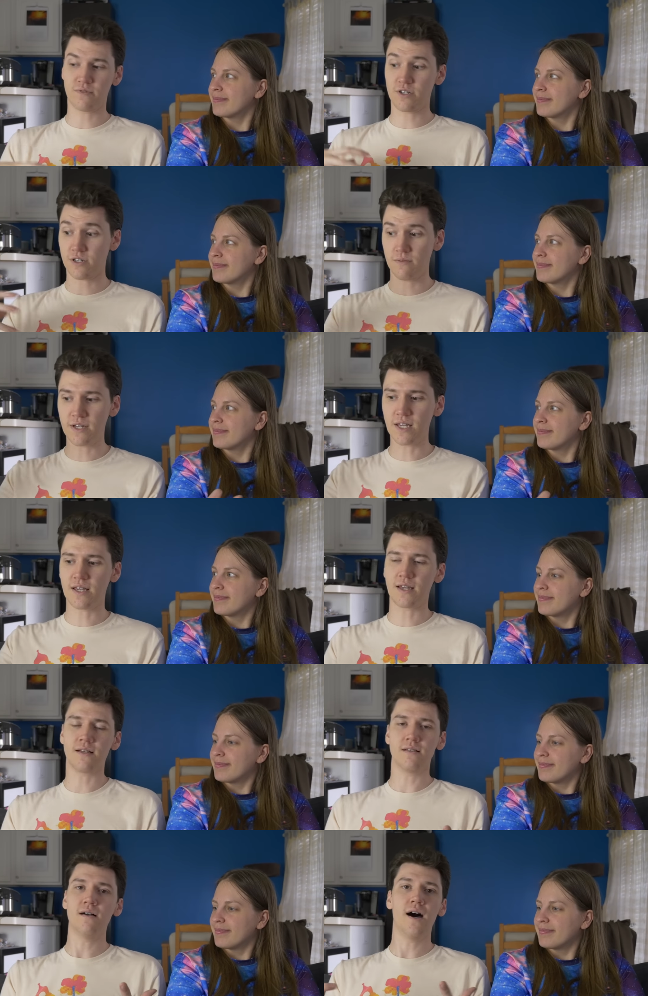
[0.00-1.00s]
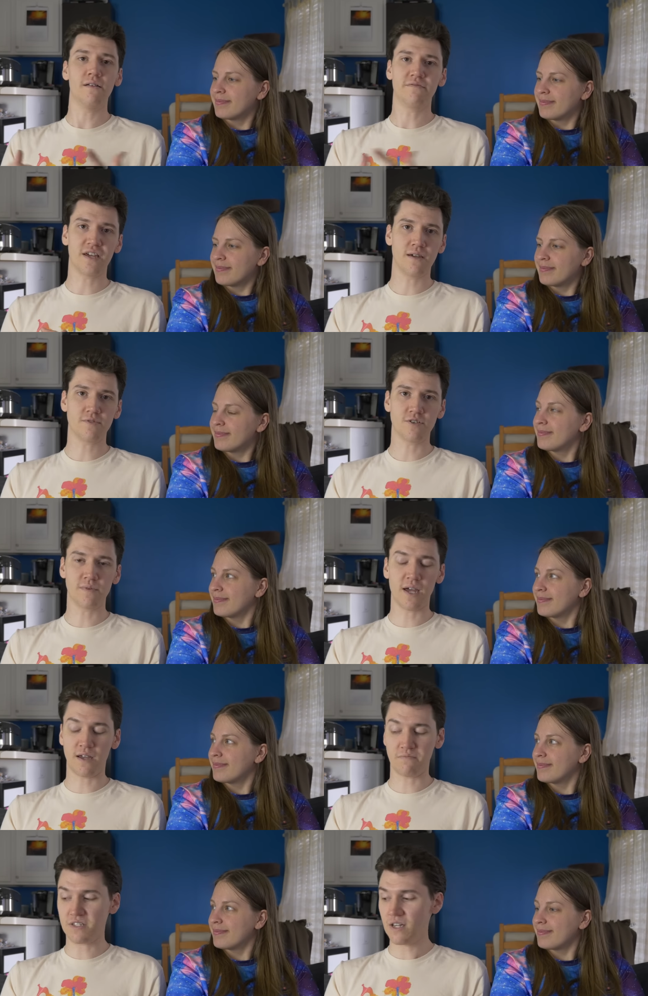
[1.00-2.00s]
Speaker 1: we're just gonna be getting in a lot of GameCube
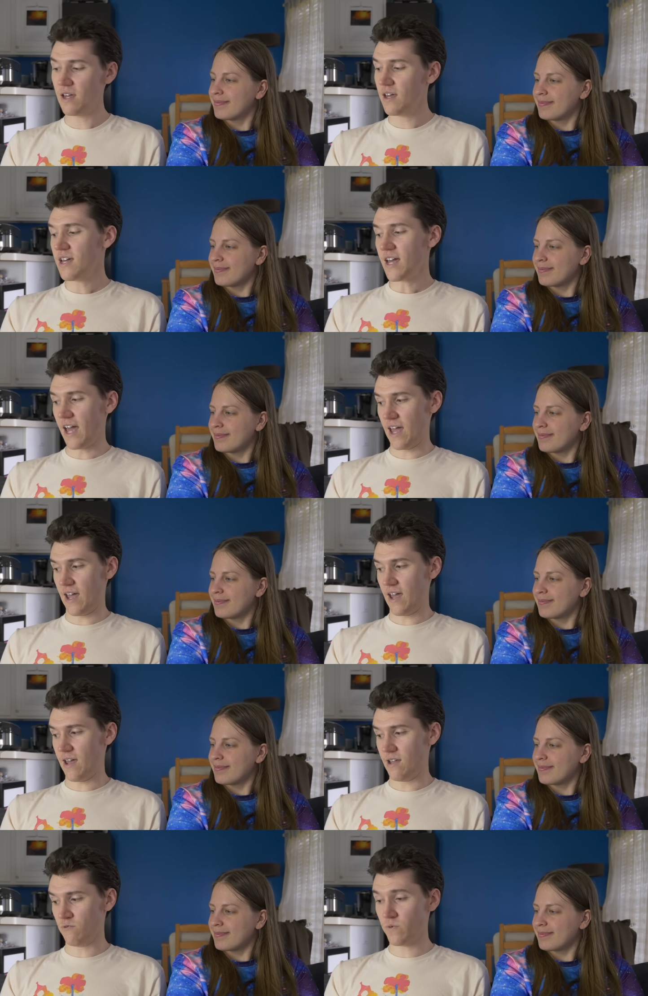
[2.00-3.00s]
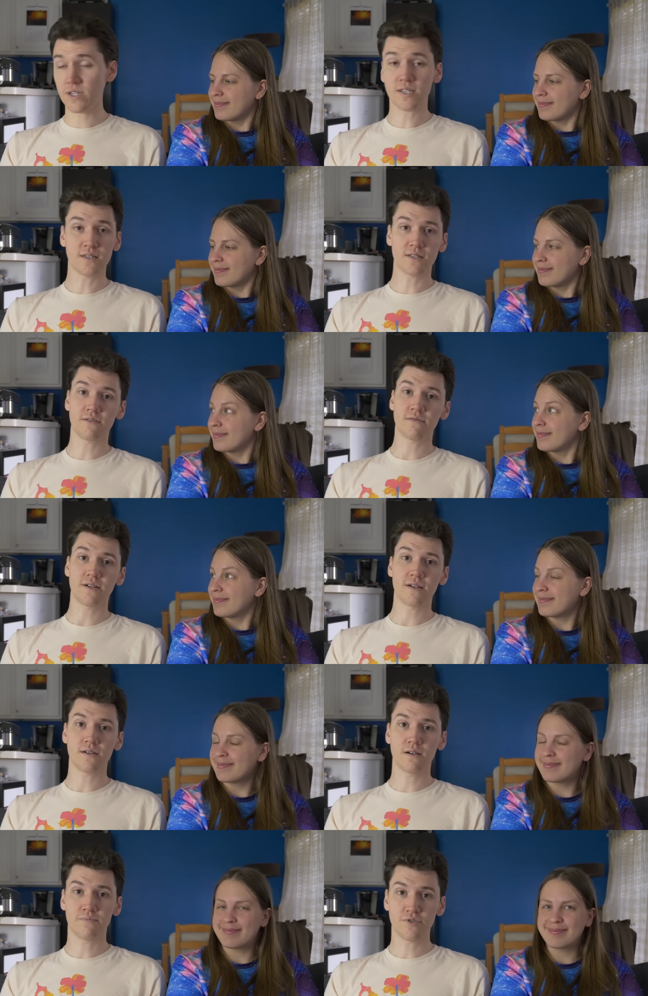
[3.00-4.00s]
games and we
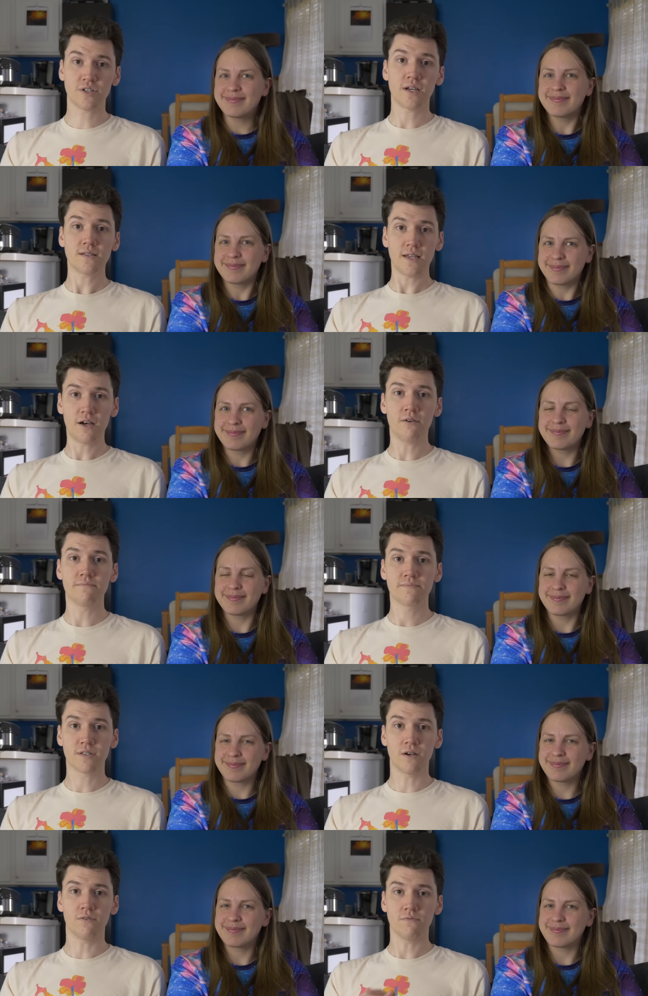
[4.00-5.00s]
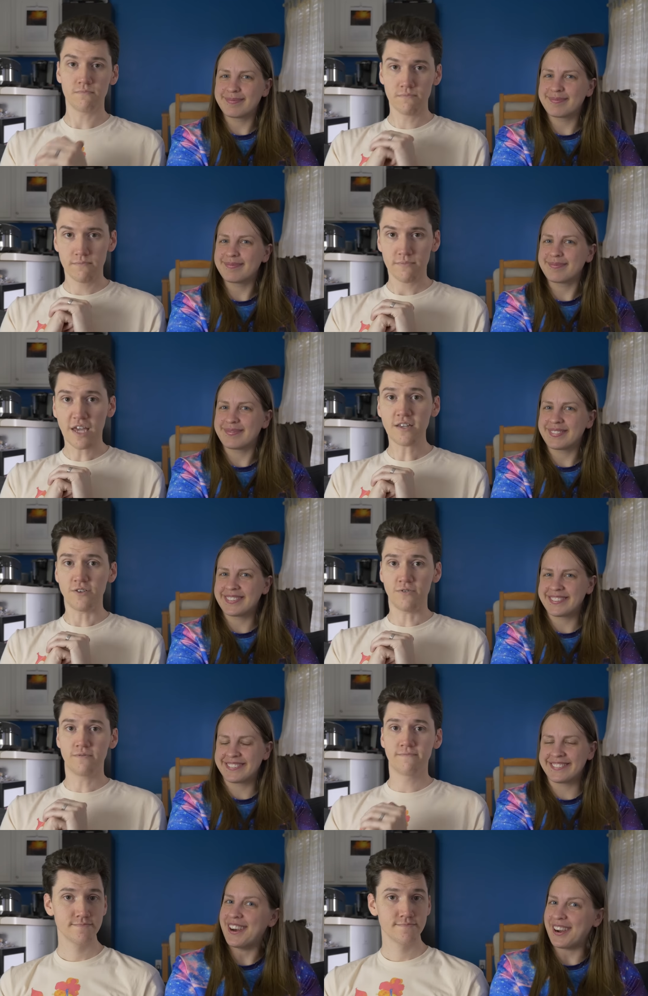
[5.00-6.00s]
sincerely appreciate the help, so thank
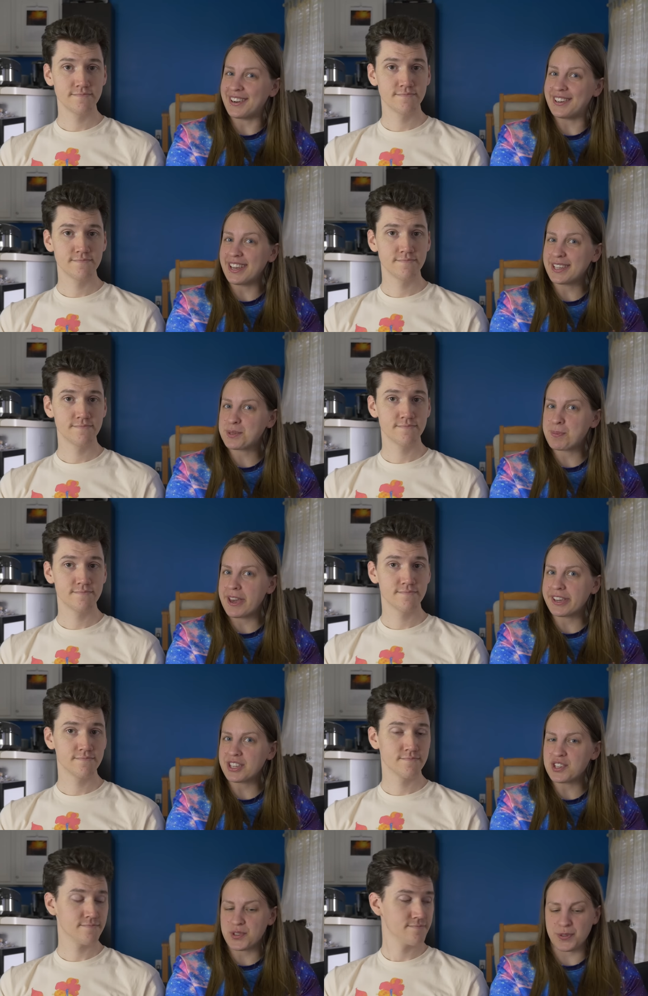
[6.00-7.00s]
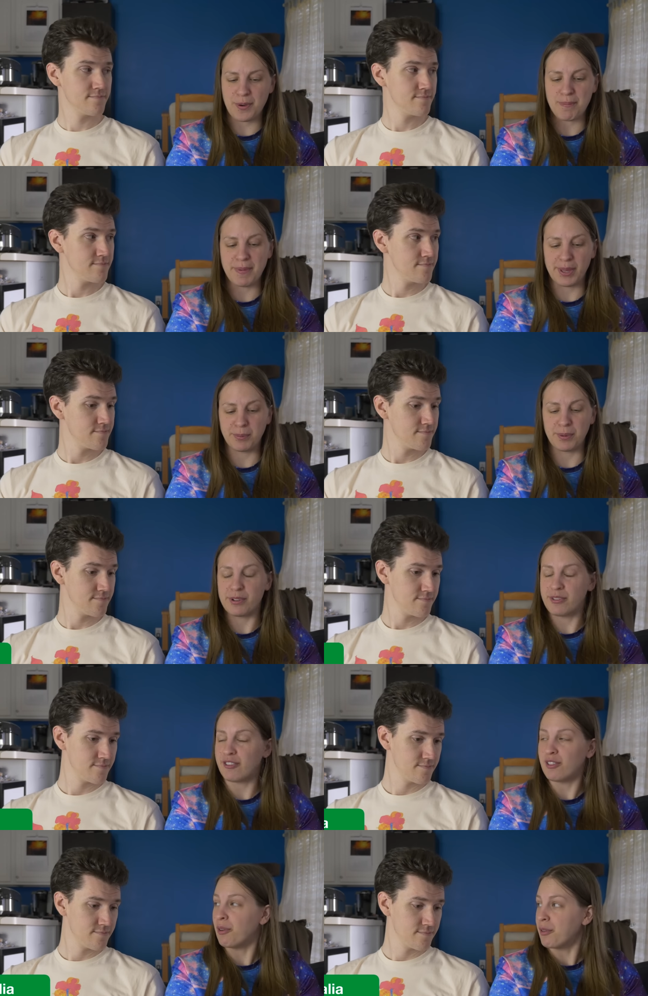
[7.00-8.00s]
you.
Speaker 2: Our next package is from Melbourne,
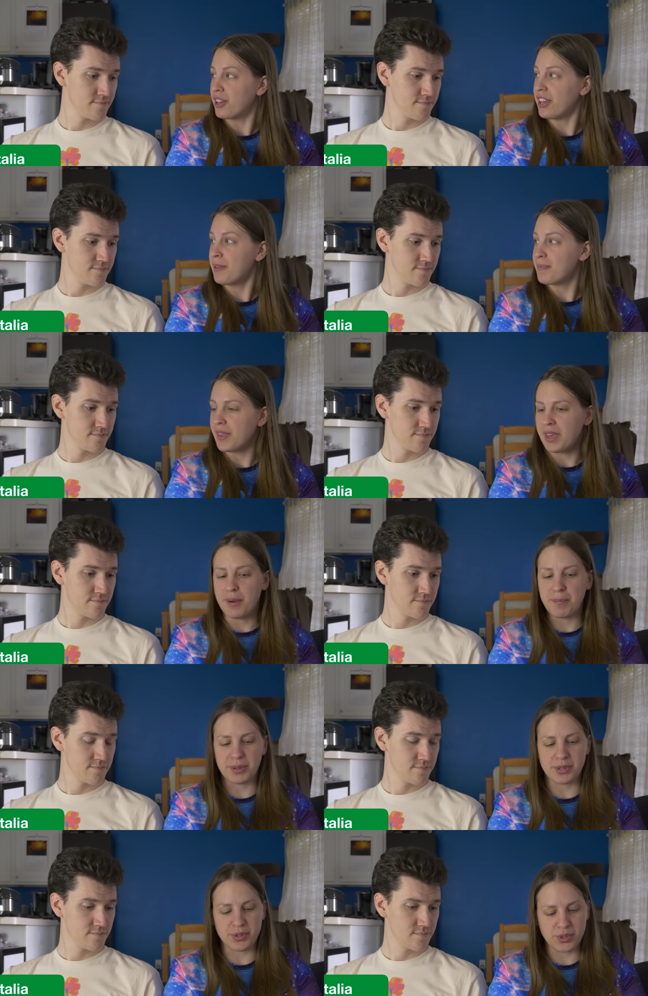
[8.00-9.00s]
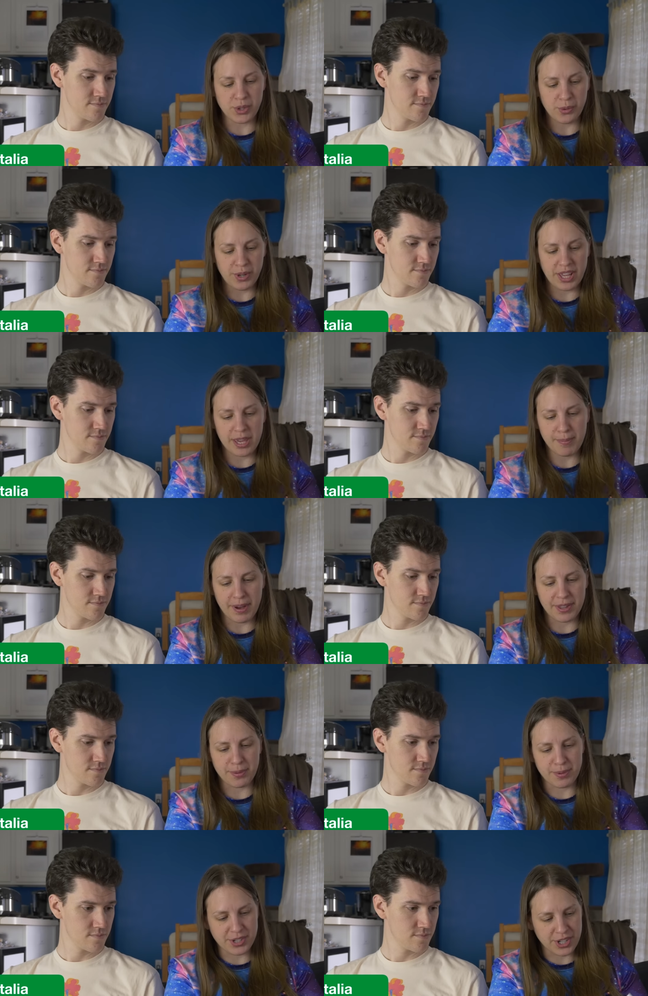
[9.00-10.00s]
Florida, but there's no name on
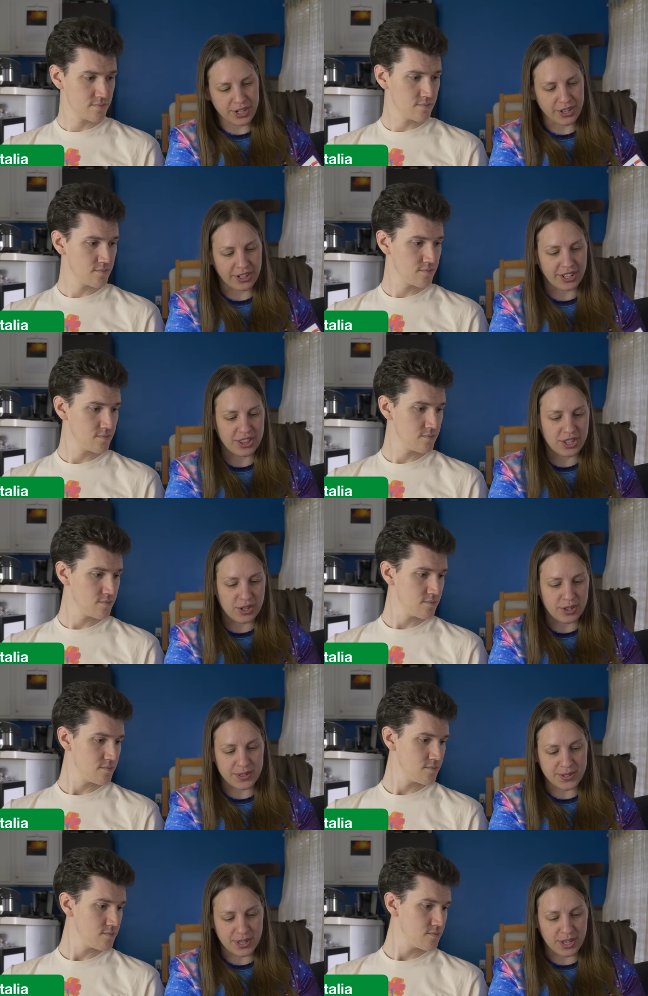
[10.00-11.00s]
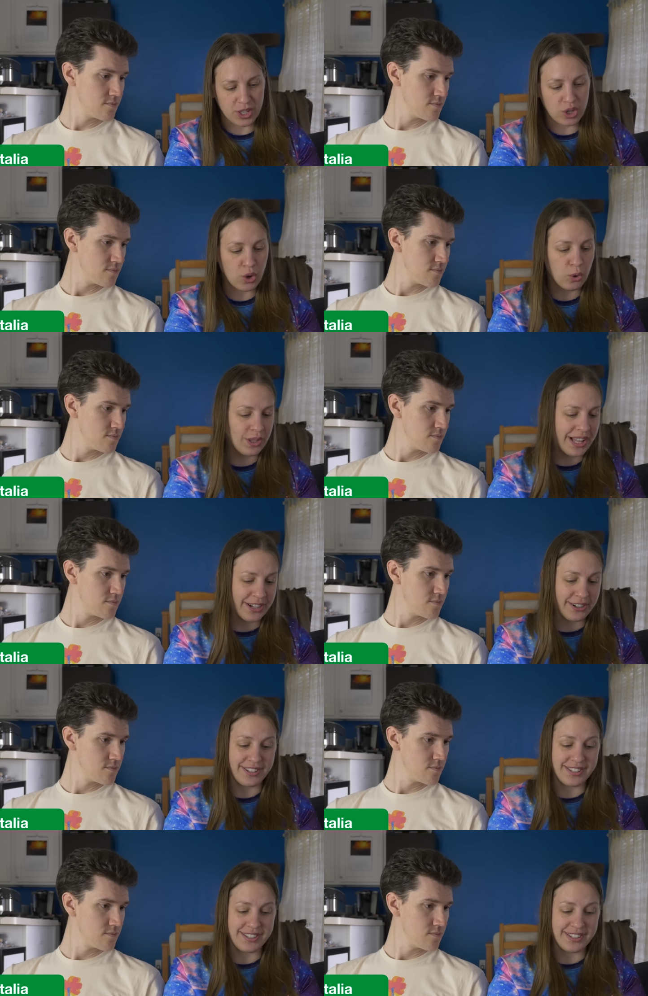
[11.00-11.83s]
the return and there is uh, no letter